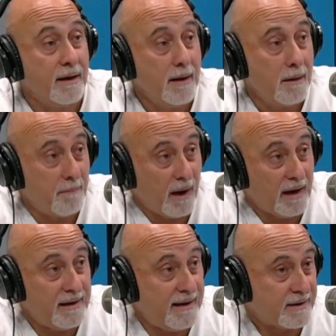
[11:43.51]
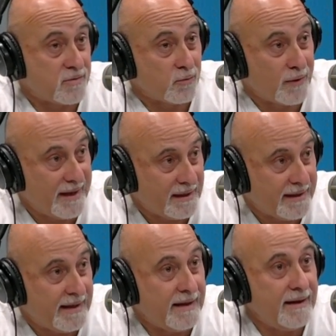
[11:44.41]
but it's
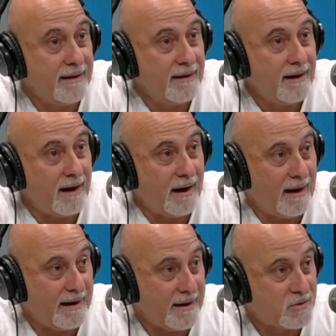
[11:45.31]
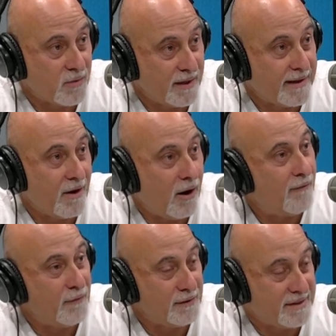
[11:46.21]
really
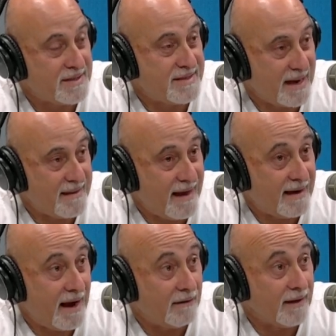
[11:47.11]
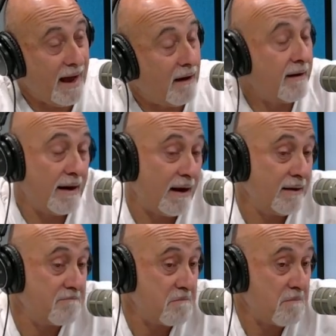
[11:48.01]
awful to say that out loud. And
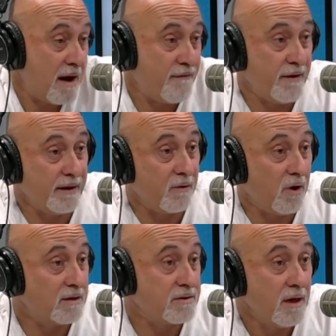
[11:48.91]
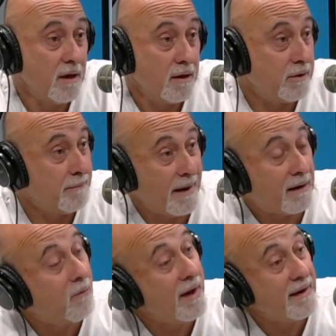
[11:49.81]
my feeling was, you better
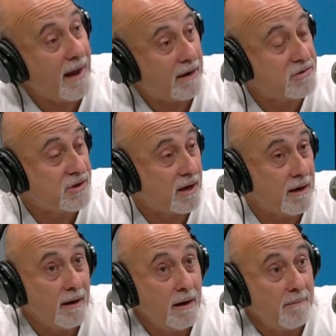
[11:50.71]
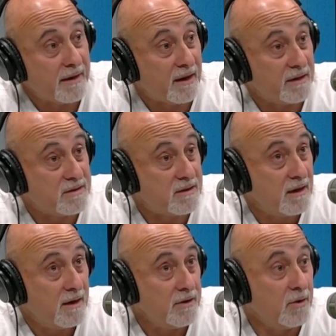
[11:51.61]
win now, sir, because
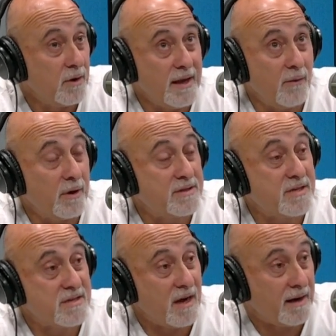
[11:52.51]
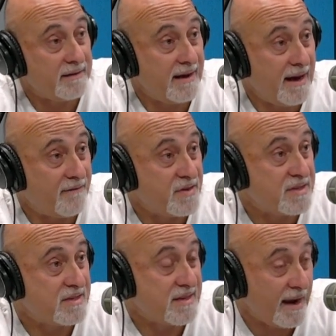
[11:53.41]
it would suck to have the
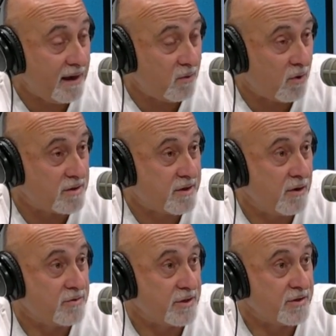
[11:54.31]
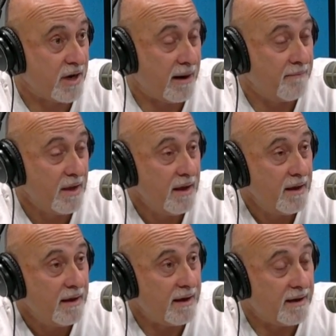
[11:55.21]
second worst coaching job
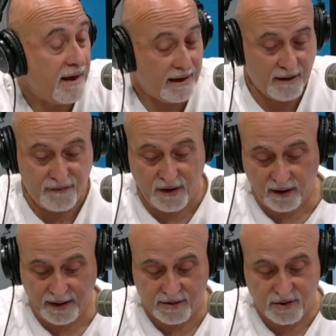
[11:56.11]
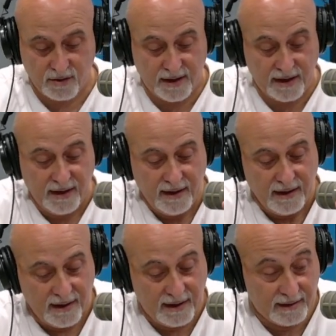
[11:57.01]
in NFL history
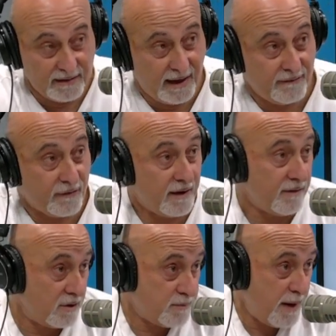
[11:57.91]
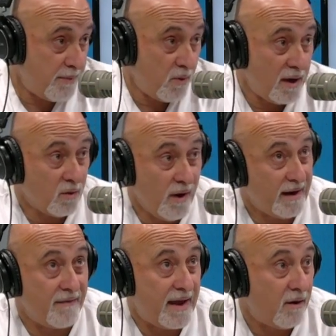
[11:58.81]
in Denver. And those people want to win,
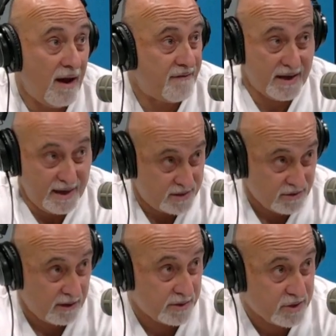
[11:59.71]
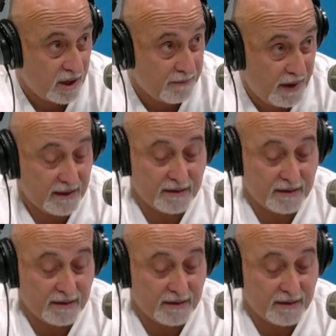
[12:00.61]
and they don't have any history with Sean Payton.